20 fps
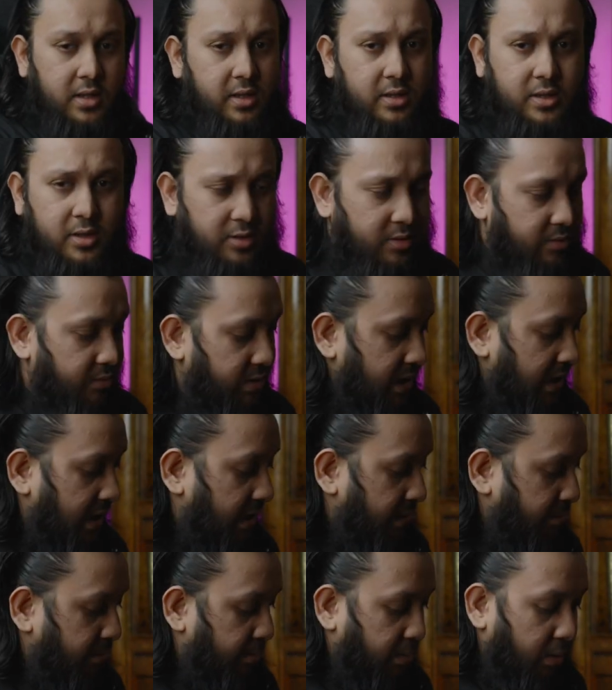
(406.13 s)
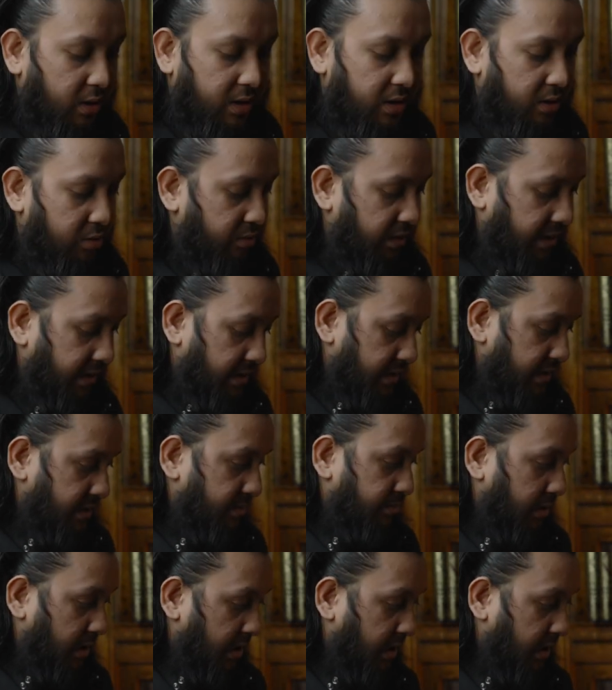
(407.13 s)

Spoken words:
Don't know what the hell polythene is, but